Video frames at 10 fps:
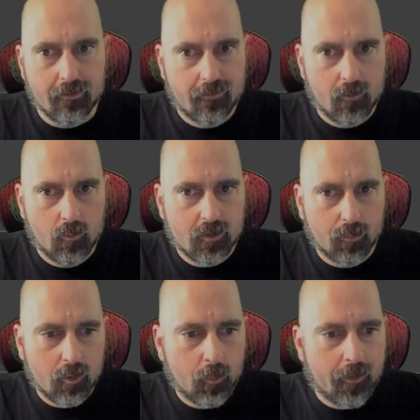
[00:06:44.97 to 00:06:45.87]
Alright,
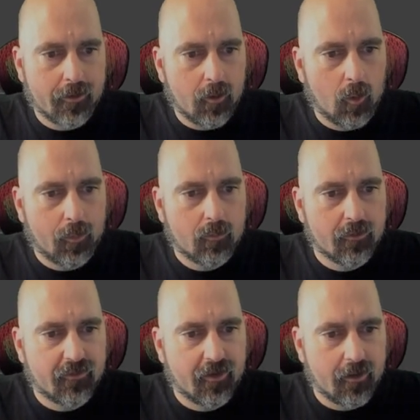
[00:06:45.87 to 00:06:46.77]
so with the blueprint
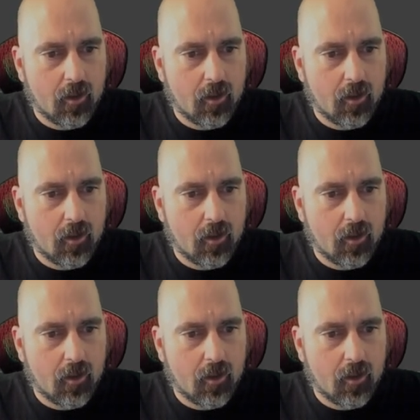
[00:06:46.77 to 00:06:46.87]
open,